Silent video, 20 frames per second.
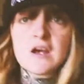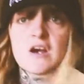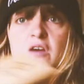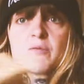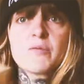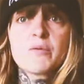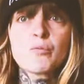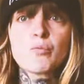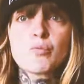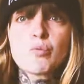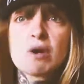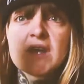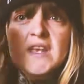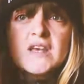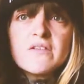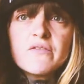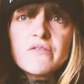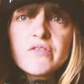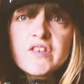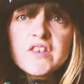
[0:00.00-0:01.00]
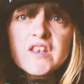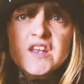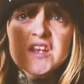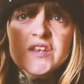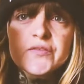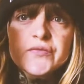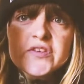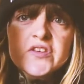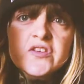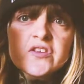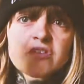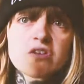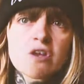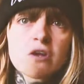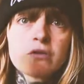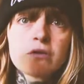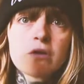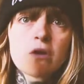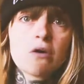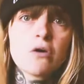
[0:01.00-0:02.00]
I've been waiting for this for
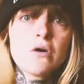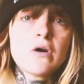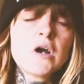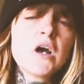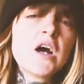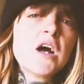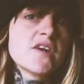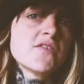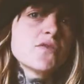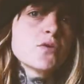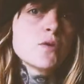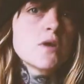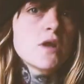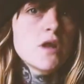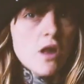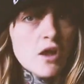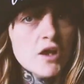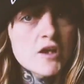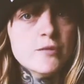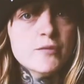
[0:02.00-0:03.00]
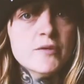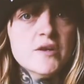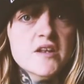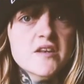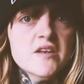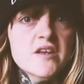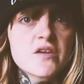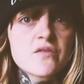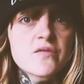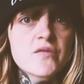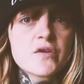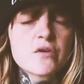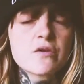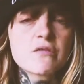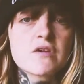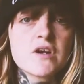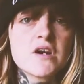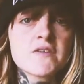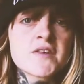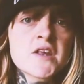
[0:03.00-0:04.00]
so long. I travel light when I take
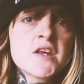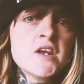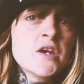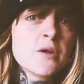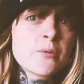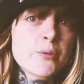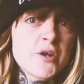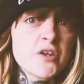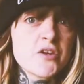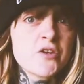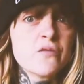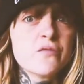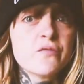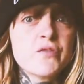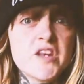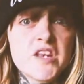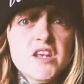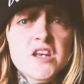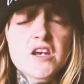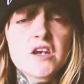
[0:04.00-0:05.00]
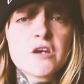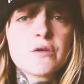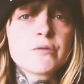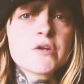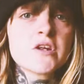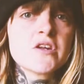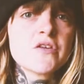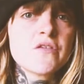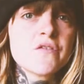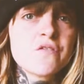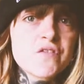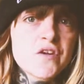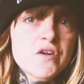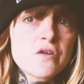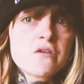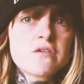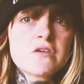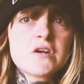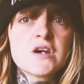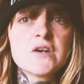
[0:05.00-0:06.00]
photographs. When I do video, when I do
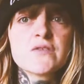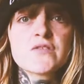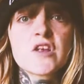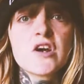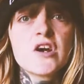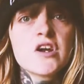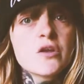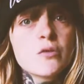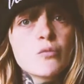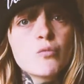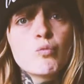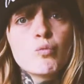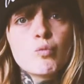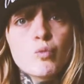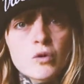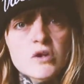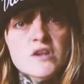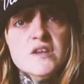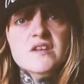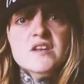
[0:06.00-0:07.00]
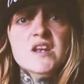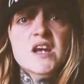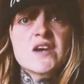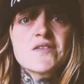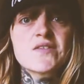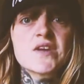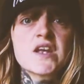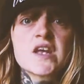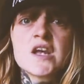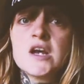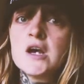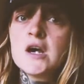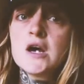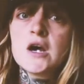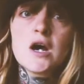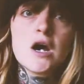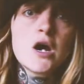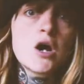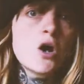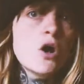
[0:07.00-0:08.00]
photographs, I don't want to have like
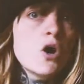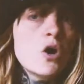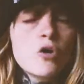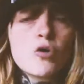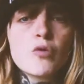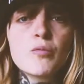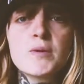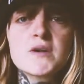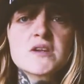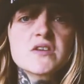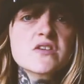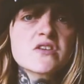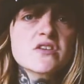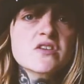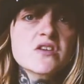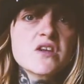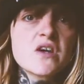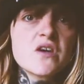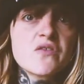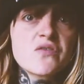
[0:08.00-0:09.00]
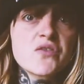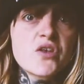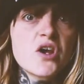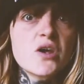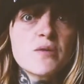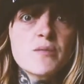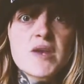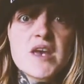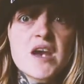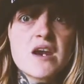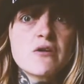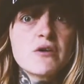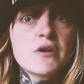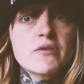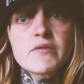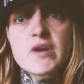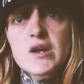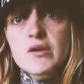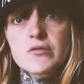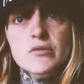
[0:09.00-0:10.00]
a whole bunch of stuff that I'm carrying
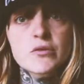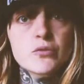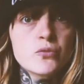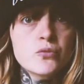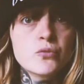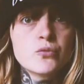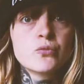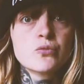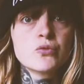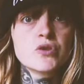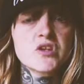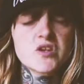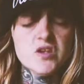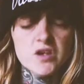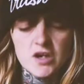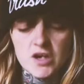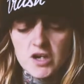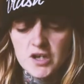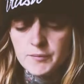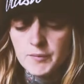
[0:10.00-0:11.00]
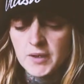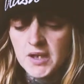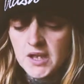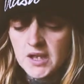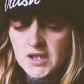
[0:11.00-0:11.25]
around all the time.